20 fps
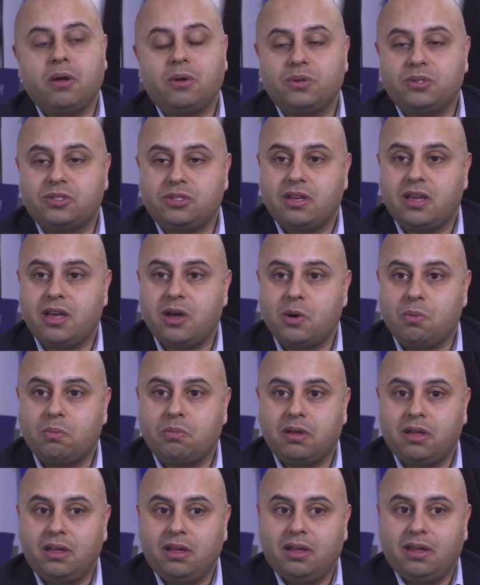I also
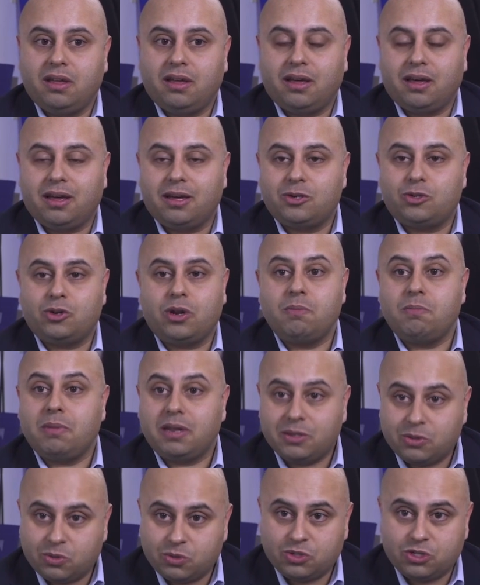help train
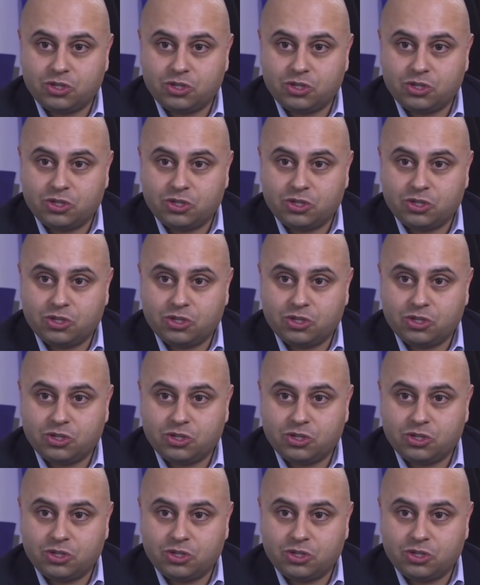medical